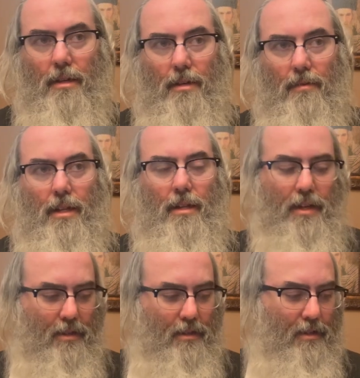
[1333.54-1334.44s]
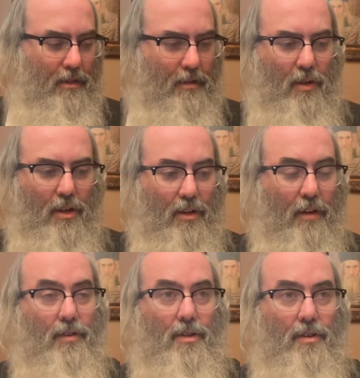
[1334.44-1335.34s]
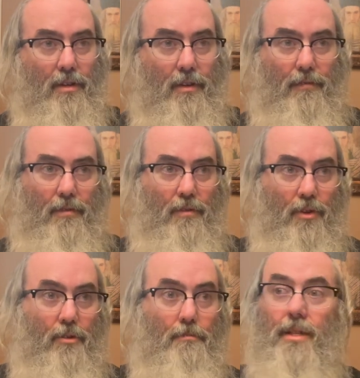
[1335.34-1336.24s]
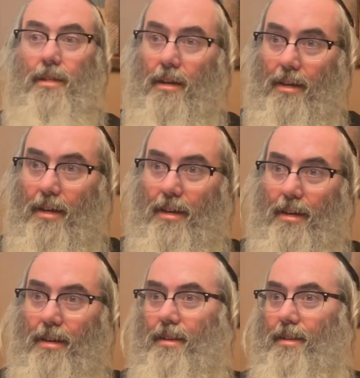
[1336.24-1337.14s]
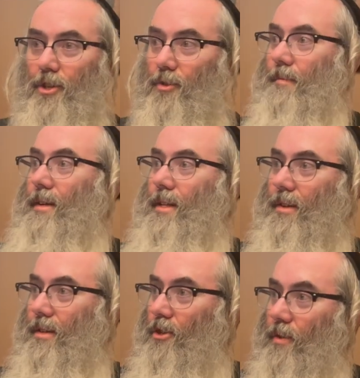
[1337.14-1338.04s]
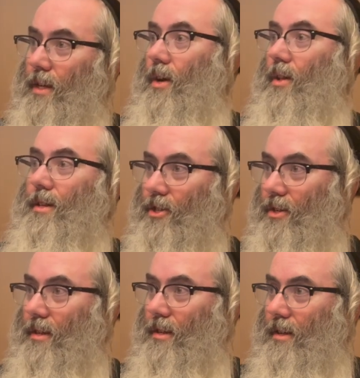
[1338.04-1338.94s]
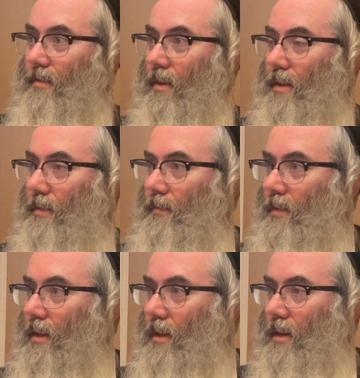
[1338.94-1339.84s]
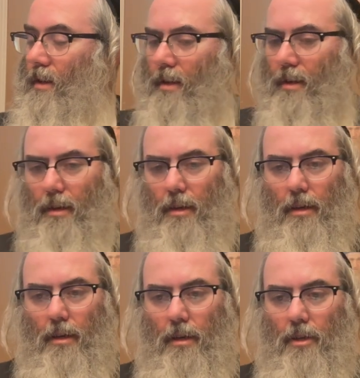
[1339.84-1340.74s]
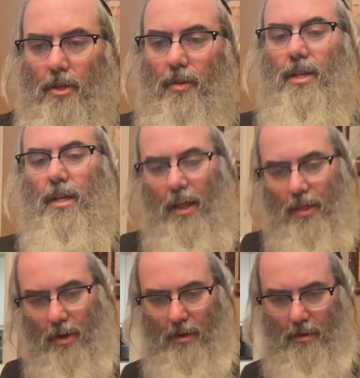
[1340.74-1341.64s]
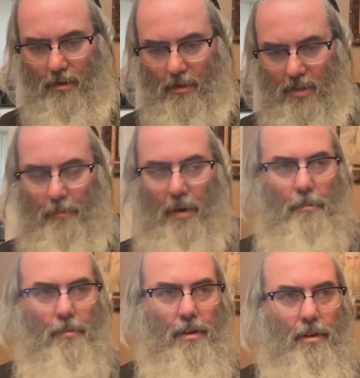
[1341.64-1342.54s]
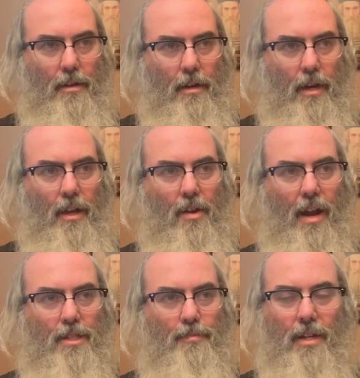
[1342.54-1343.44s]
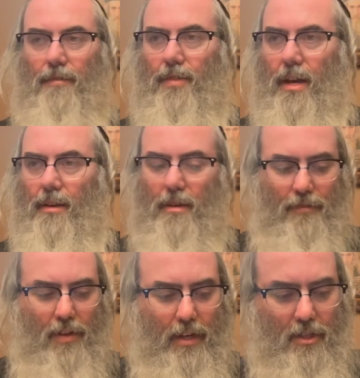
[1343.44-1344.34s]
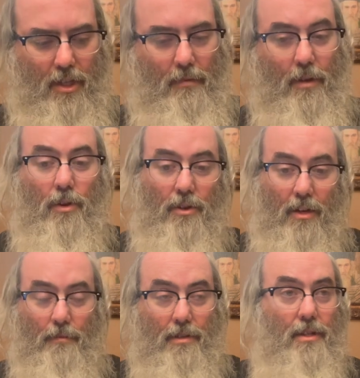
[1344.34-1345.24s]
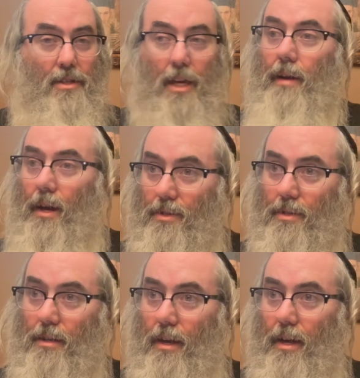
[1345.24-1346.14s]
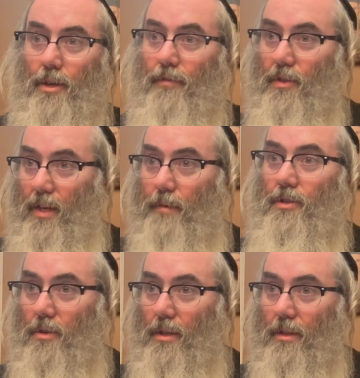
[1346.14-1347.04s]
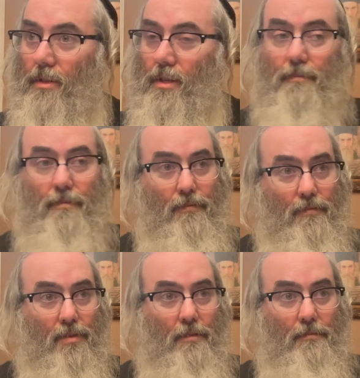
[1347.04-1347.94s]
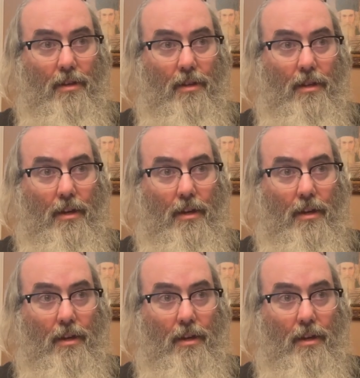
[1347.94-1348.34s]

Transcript: Right? Like in Gemara, you have this, where you maida. Did you admit? Did you acknowledge? Right? So there's another step up, another aspect of thanking someone, where you come to the same house, you have the same suda, the same meal,